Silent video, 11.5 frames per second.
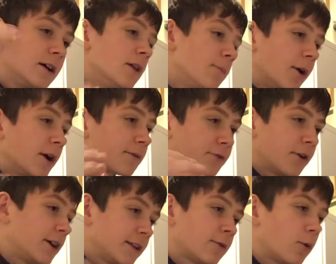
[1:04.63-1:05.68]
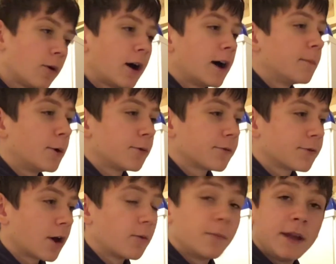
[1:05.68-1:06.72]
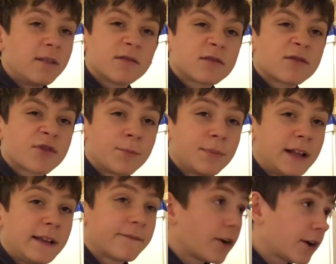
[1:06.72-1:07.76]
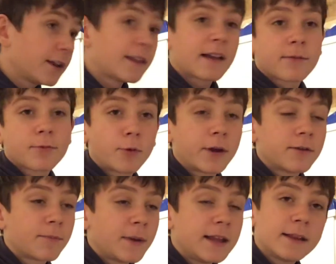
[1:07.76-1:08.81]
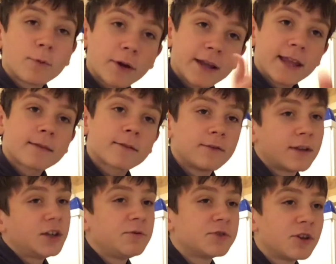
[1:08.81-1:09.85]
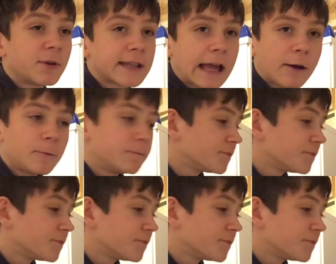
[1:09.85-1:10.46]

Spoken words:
by his side. Most of the time would be completely fine, and that's what he's been and what he is continues doing now.